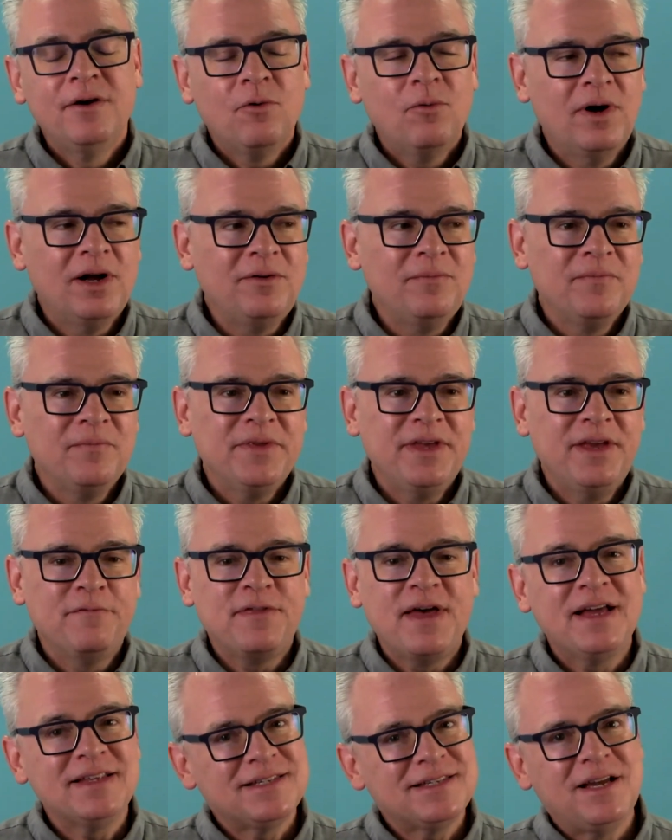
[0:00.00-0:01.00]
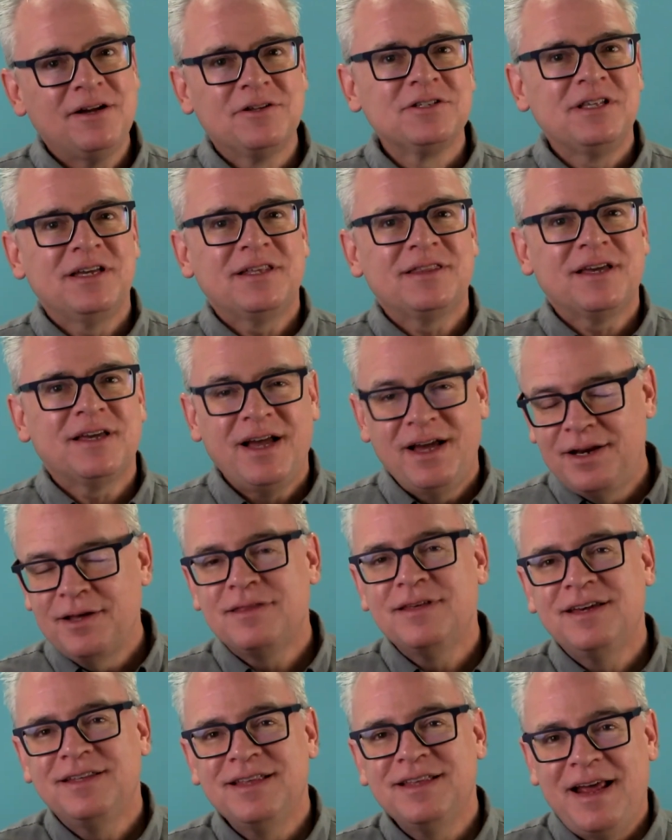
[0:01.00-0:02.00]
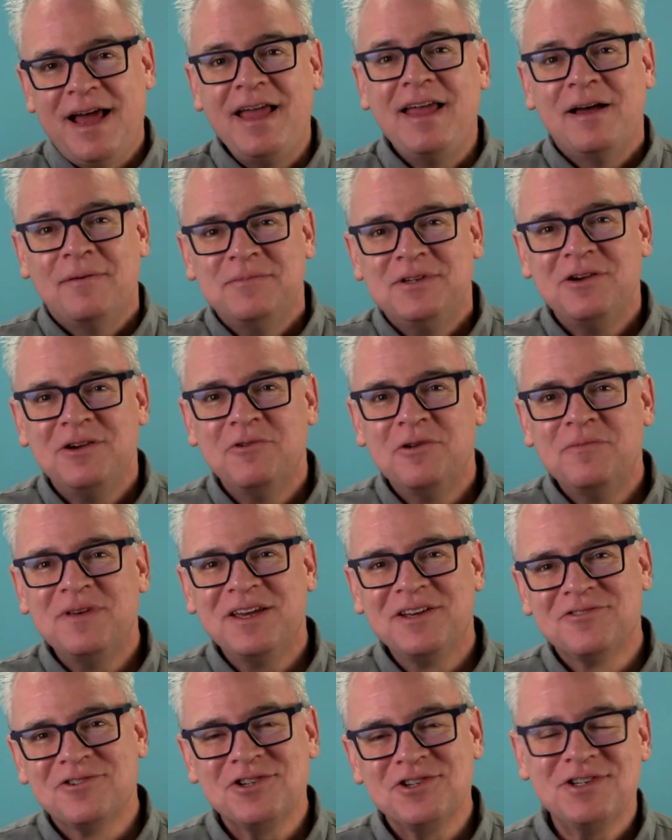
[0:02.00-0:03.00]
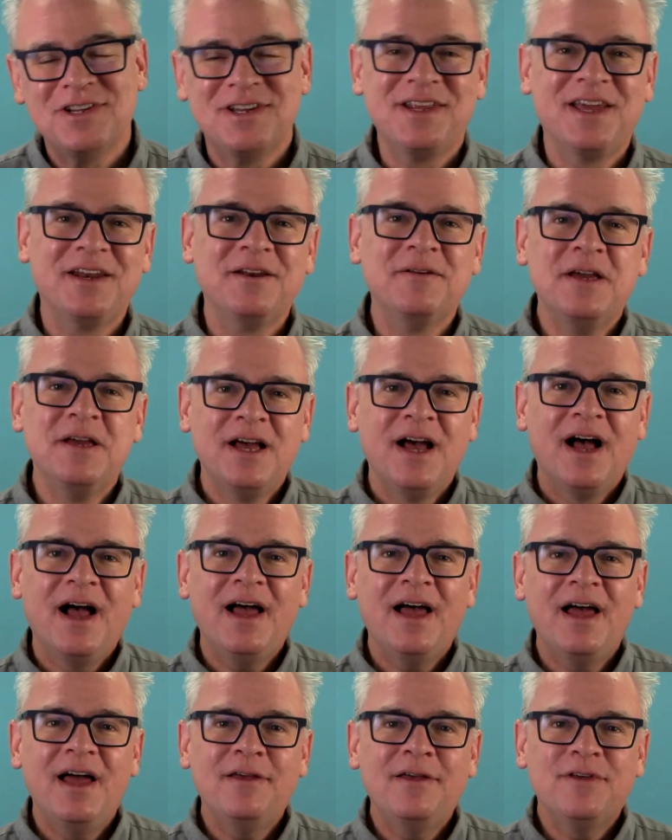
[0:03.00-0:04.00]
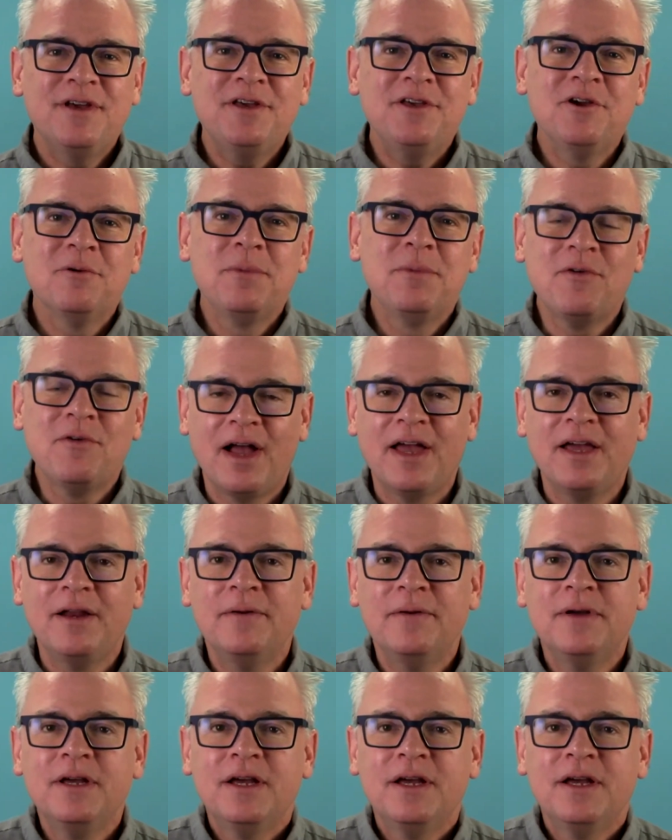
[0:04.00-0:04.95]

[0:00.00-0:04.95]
Well, if that sounds like the kind of thing that AMD would be interested in, I think you'd be right.